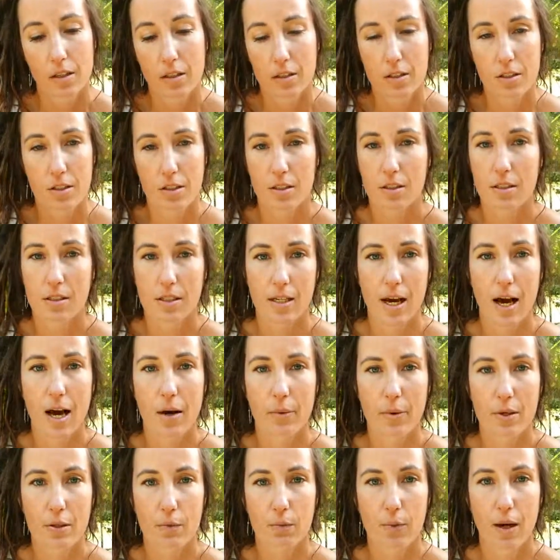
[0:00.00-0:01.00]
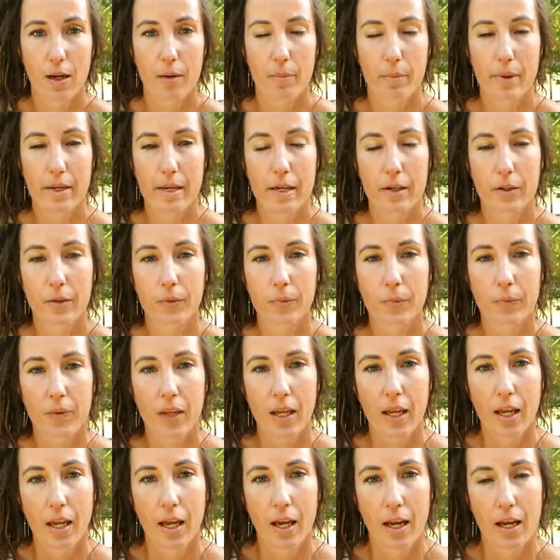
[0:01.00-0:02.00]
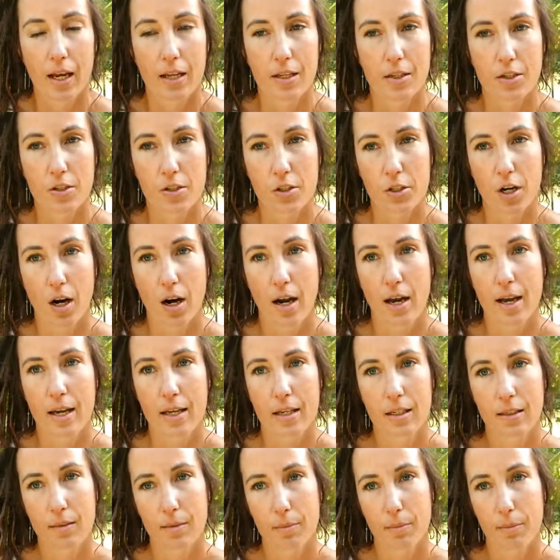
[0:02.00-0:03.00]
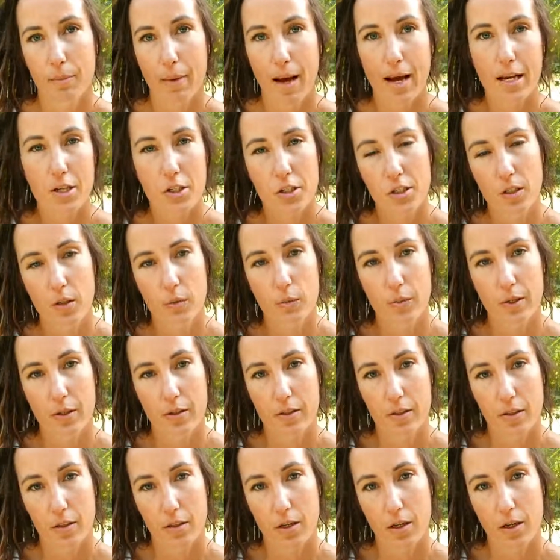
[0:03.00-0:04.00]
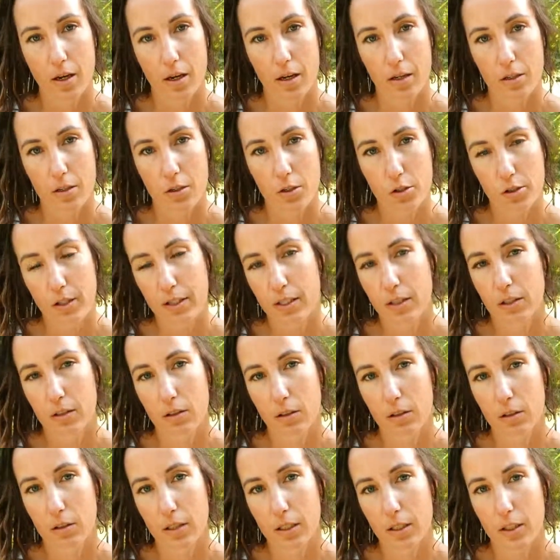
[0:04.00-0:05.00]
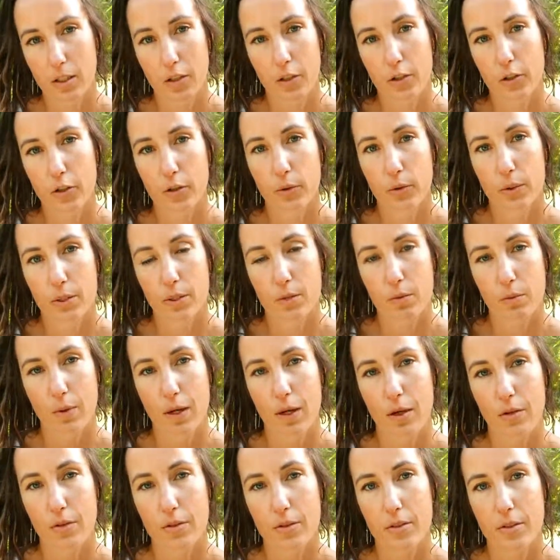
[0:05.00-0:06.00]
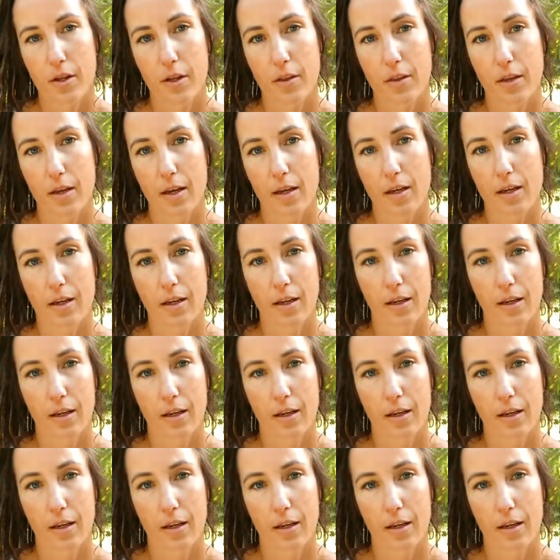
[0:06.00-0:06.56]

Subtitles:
just start with one meal and try and match it with a trigger or a cue as well, so that